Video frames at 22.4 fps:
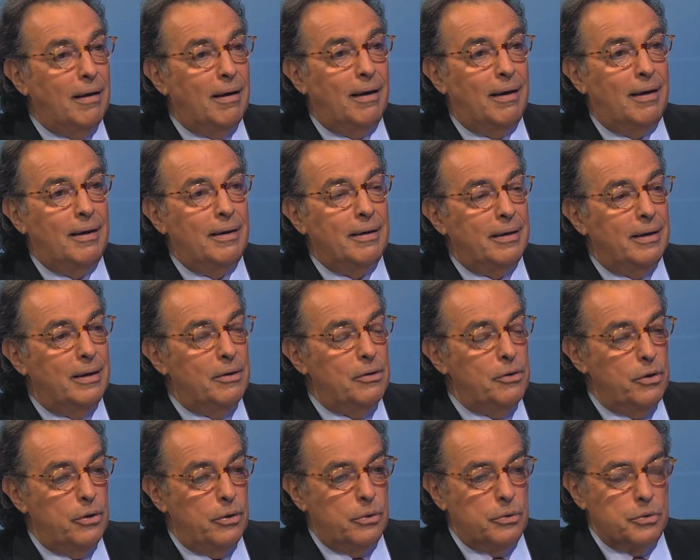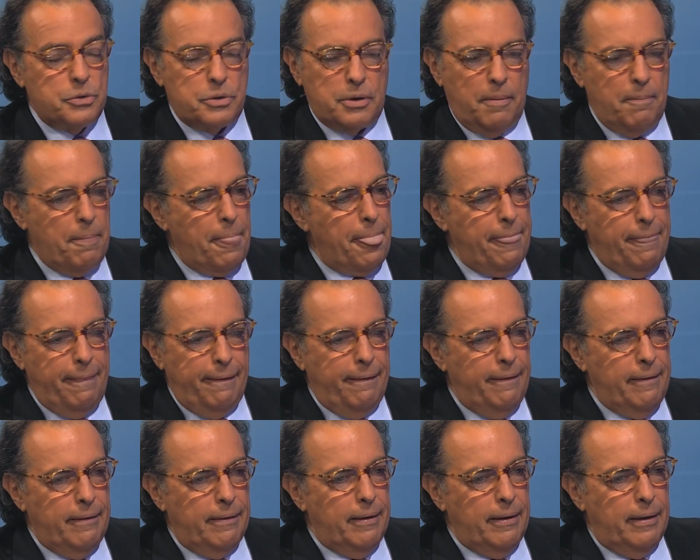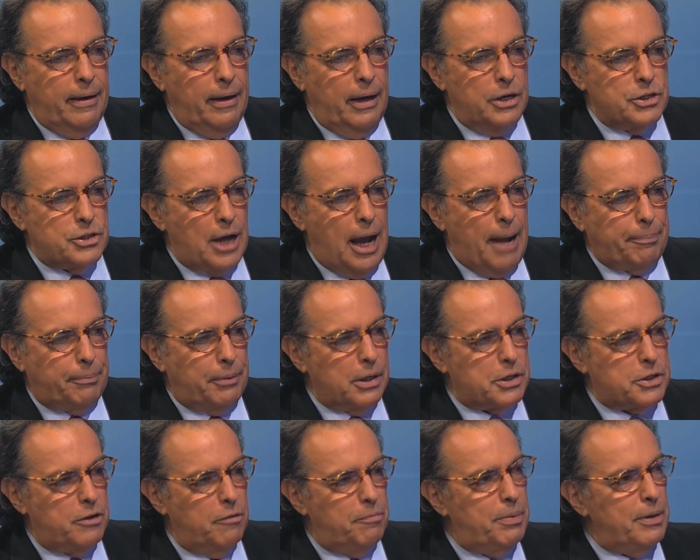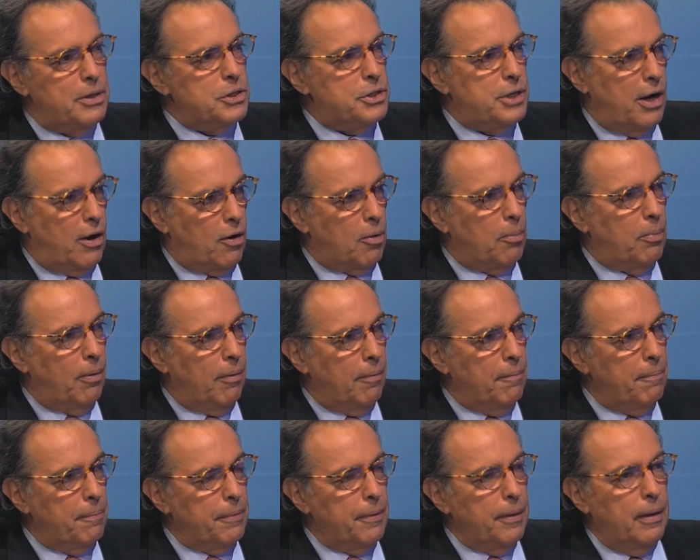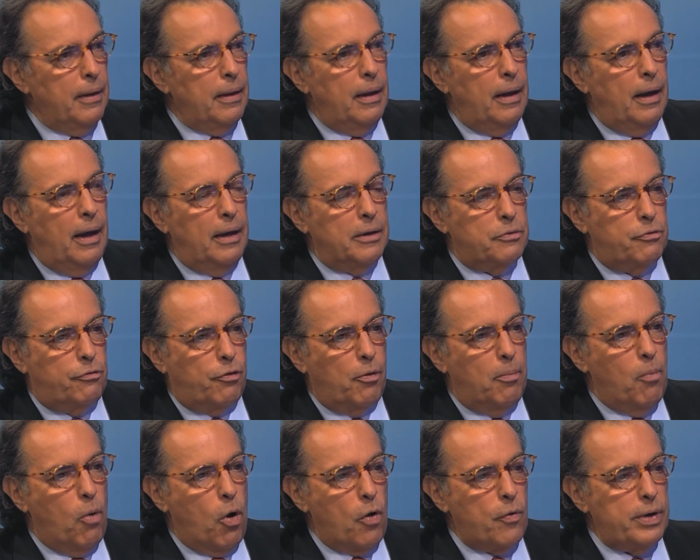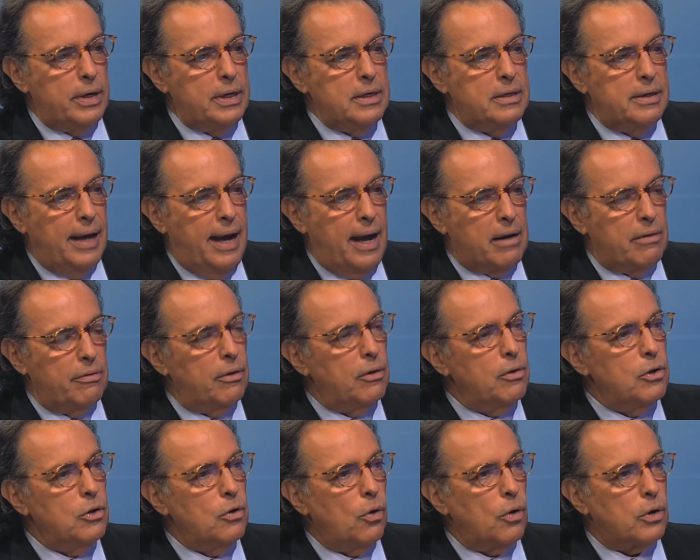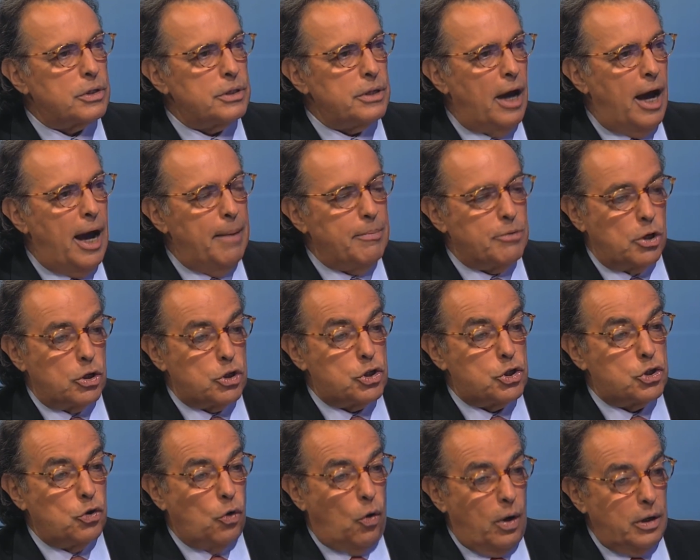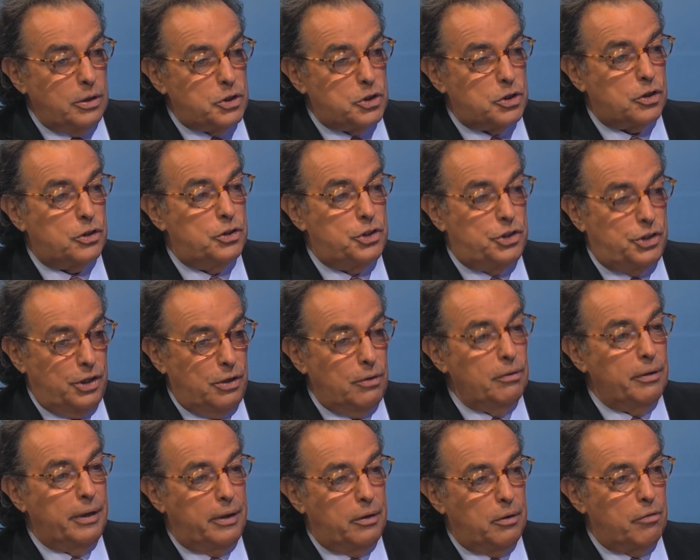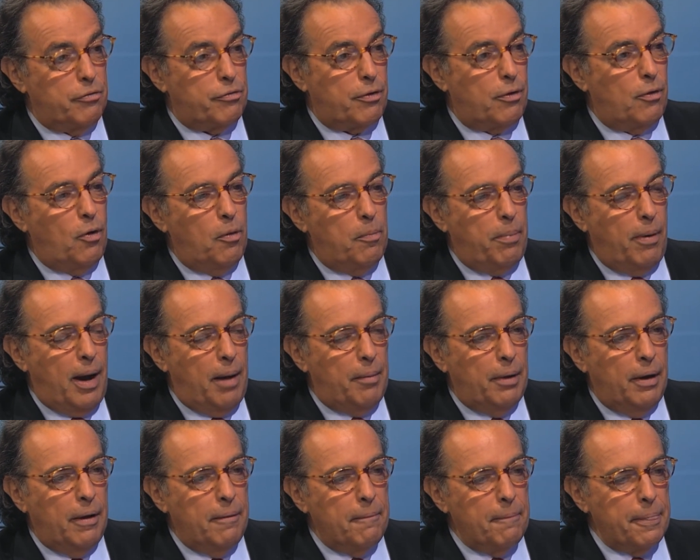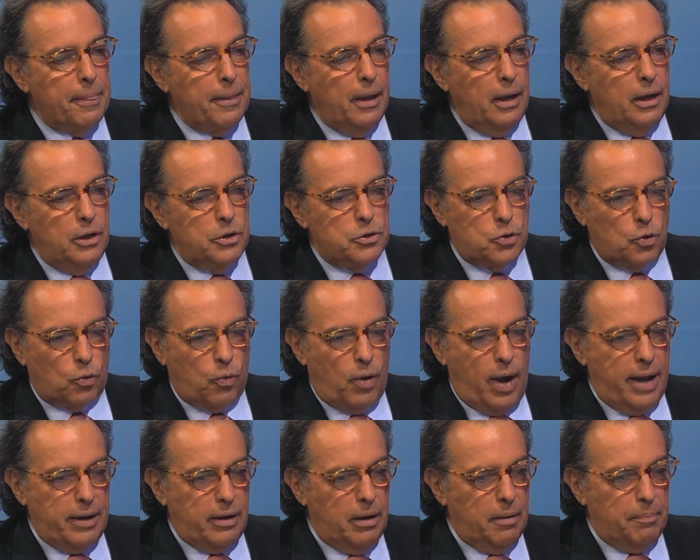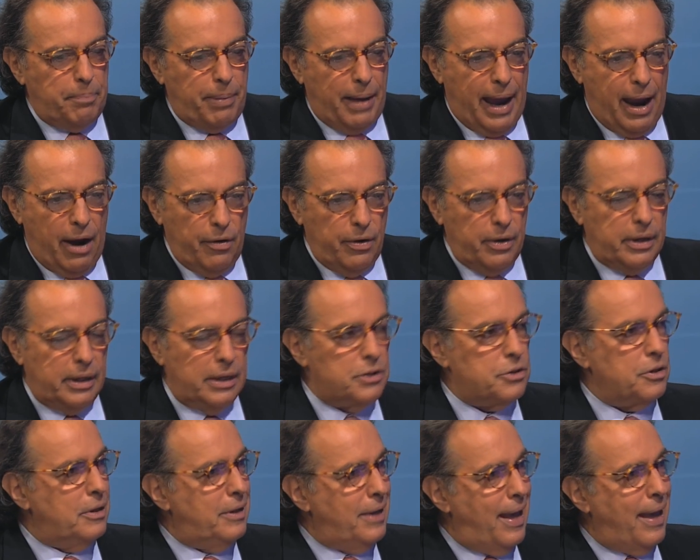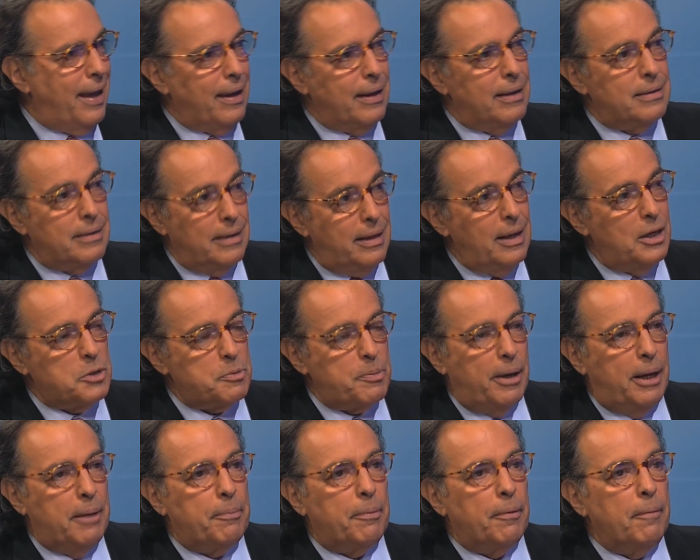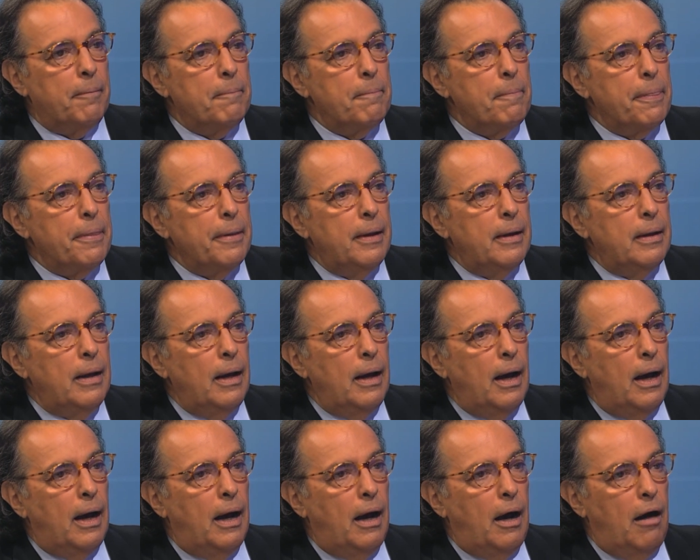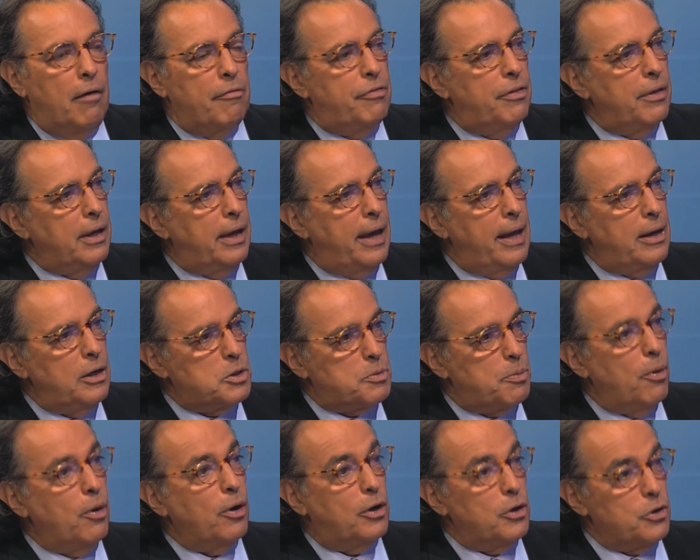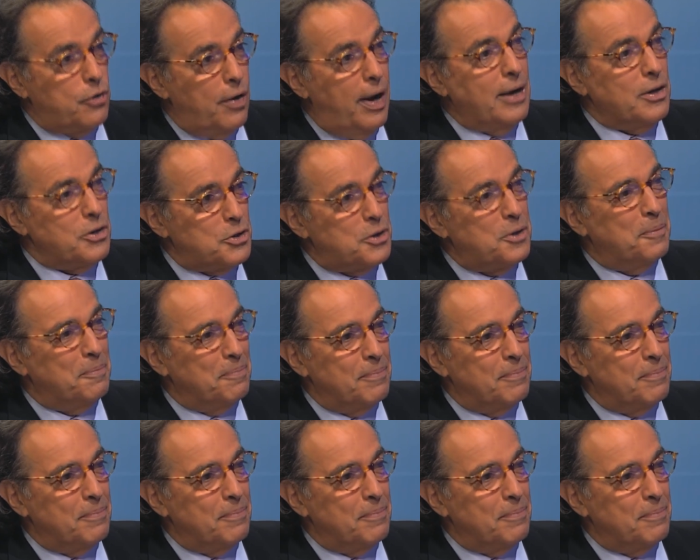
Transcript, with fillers: uh, in news. His optics have been terrible. Hmm. Uh, for Maureen Dowd of the New York Times, a staunch cheerleader for Obama, to write a parody today, in today's paper, uh, of the Gettysburg Address,